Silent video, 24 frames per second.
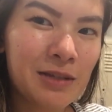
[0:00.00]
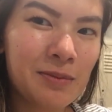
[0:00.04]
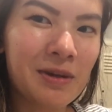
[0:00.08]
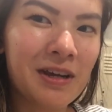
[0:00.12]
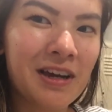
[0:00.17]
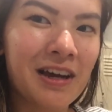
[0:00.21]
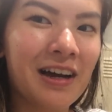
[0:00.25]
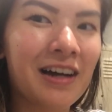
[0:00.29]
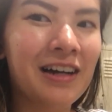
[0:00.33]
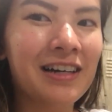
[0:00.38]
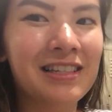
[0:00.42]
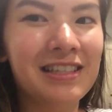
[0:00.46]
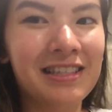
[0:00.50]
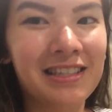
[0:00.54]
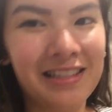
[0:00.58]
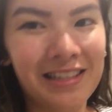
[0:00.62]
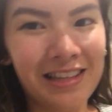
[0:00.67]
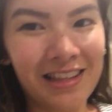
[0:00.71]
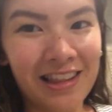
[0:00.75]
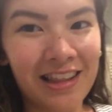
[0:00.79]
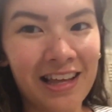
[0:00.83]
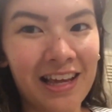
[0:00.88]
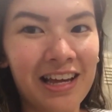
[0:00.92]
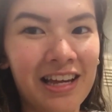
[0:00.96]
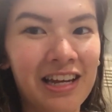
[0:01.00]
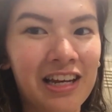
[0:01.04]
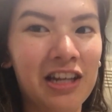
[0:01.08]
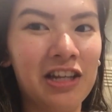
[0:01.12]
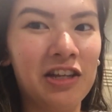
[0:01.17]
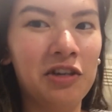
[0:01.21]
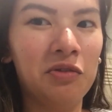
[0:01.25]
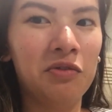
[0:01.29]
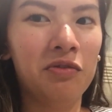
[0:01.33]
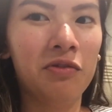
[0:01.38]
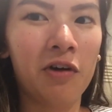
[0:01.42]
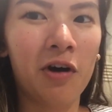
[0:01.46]
because then
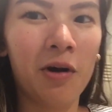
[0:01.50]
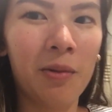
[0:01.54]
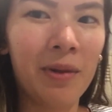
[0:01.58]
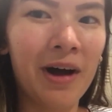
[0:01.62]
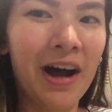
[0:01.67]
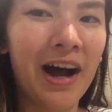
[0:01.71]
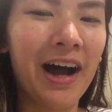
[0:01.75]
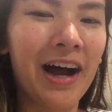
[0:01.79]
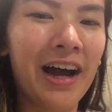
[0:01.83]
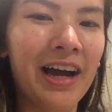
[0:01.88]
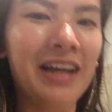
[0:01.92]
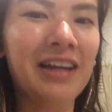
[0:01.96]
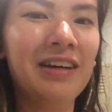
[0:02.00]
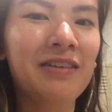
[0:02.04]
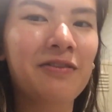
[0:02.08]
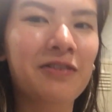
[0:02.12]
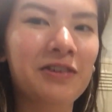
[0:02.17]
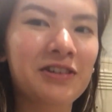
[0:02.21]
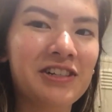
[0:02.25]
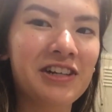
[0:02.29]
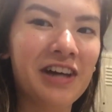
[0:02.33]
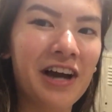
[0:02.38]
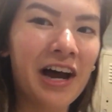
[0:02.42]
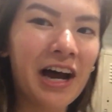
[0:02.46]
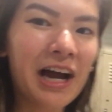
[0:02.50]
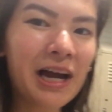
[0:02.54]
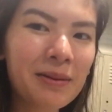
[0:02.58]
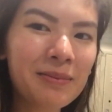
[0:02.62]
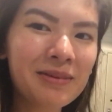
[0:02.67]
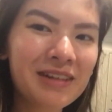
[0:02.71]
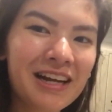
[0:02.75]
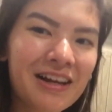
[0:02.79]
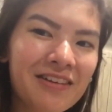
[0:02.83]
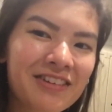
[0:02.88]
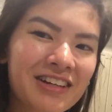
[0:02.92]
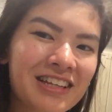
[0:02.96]
you'd fall behind for time
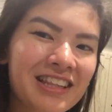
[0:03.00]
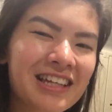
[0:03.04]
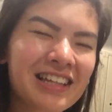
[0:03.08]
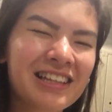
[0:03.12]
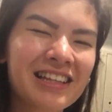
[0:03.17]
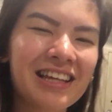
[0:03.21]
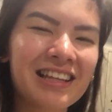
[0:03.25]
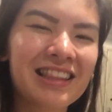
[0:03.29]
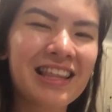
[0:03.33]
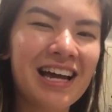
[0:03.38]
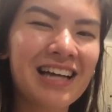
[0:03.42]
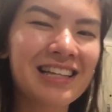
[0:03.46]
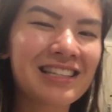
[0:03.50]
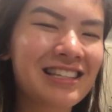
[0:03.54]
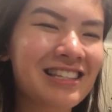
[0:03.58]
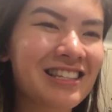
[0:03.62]
and everything like that.